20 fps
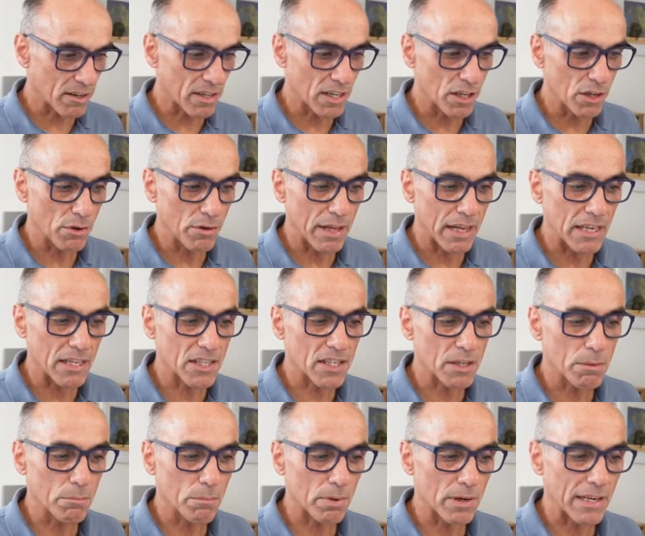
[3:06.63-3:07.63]
and you then
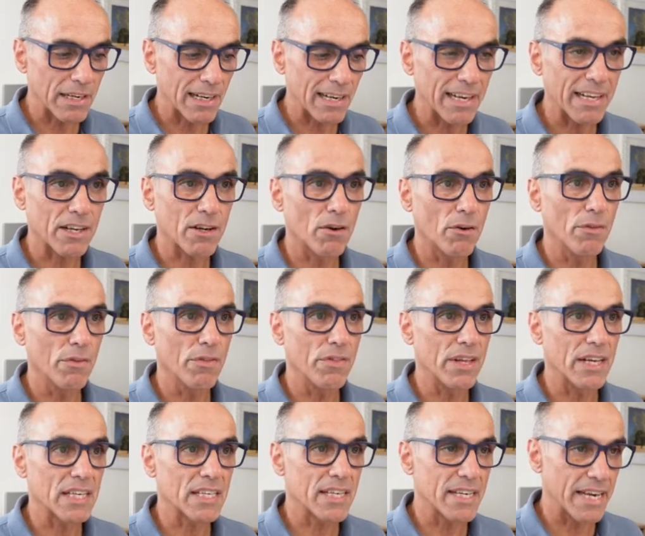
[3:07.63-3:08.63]
simply click on
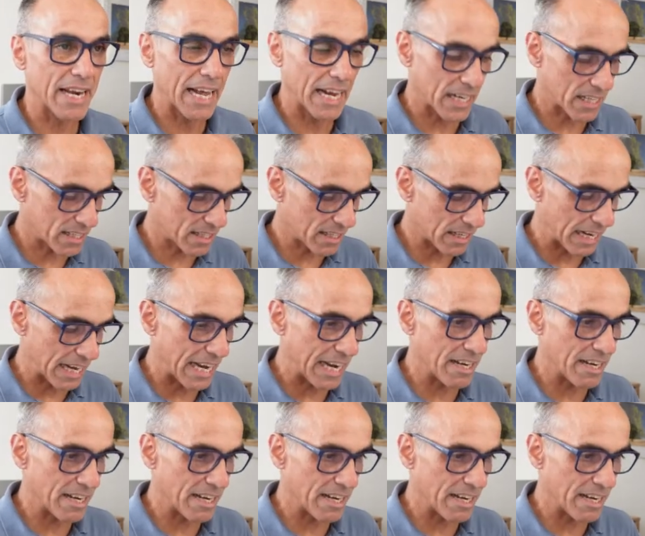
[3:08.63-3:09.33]
this next